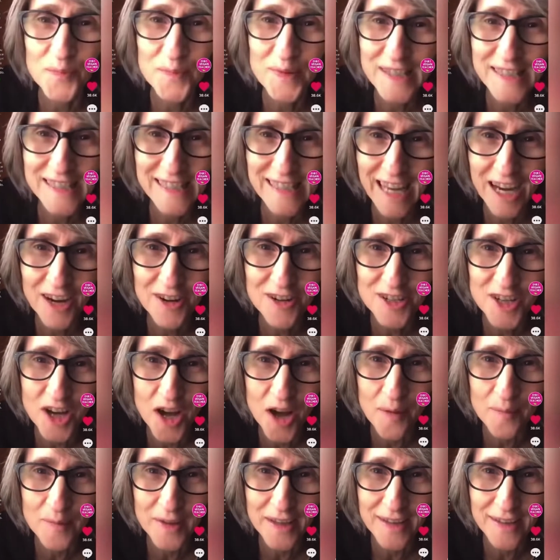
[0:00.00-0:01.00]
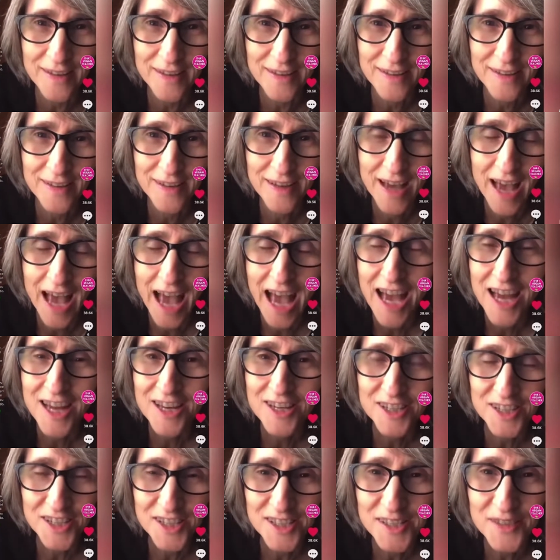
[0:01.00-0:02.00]
scared, Tommy.
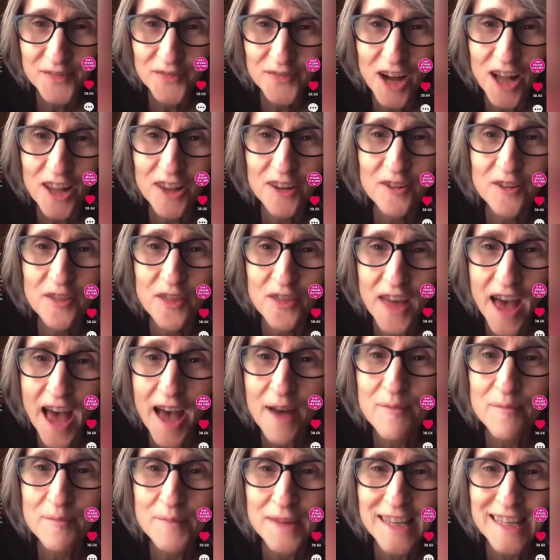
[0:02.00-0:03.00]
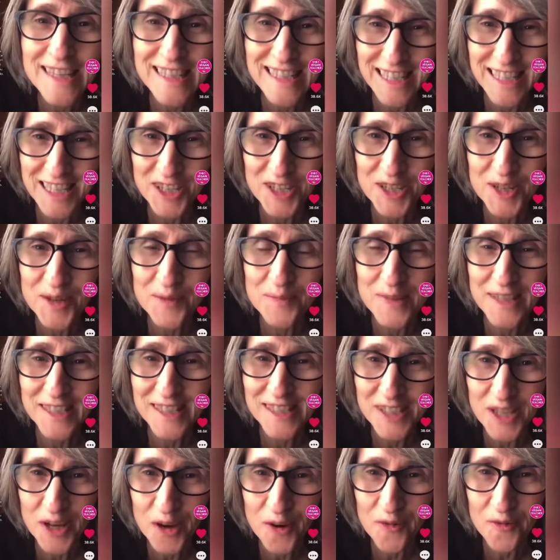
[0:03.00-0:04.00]
Just follow that meat teacher, Miss
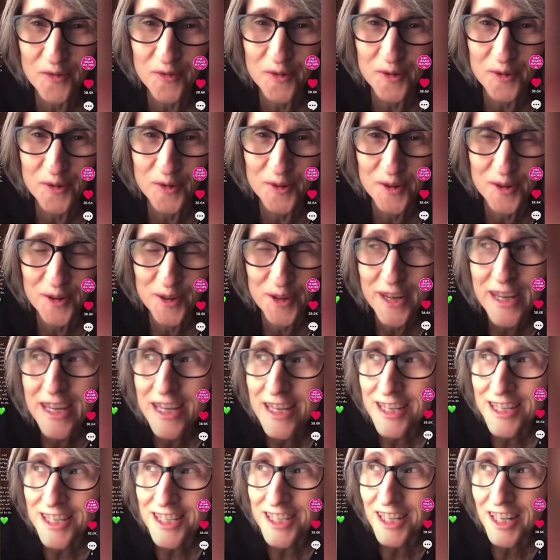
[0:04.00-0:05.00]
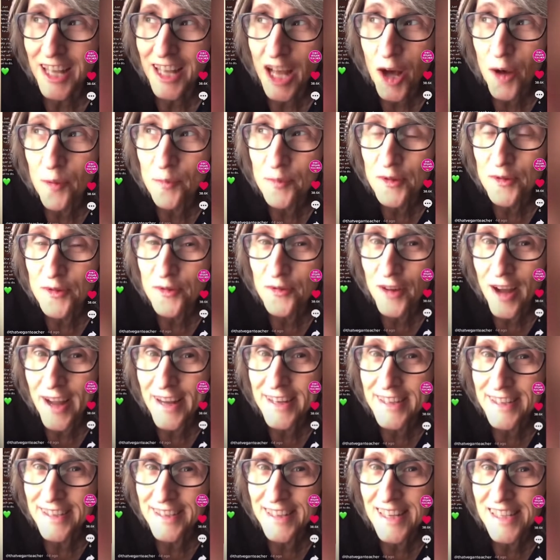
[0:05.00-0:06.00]
Tofu. She'll help you find a
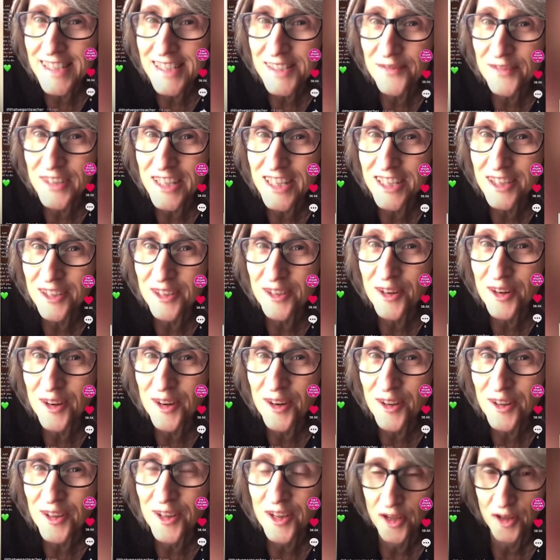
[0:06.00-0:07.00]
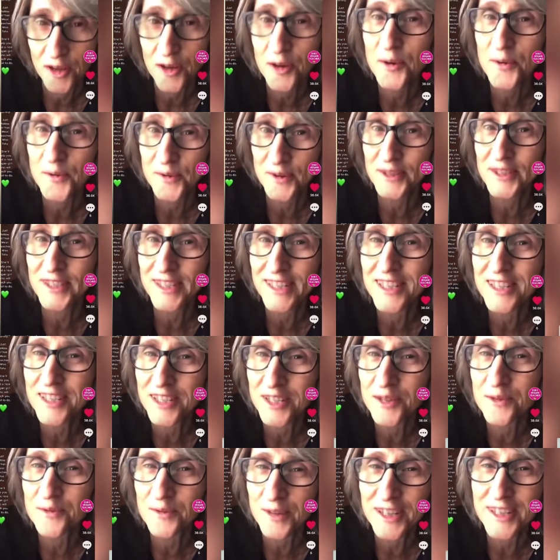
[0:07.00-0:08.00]
nice vegan girl who will teach you
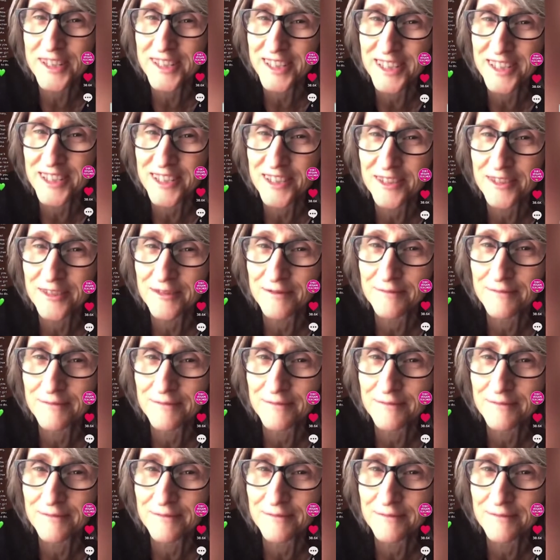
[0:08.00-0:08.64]
what to do.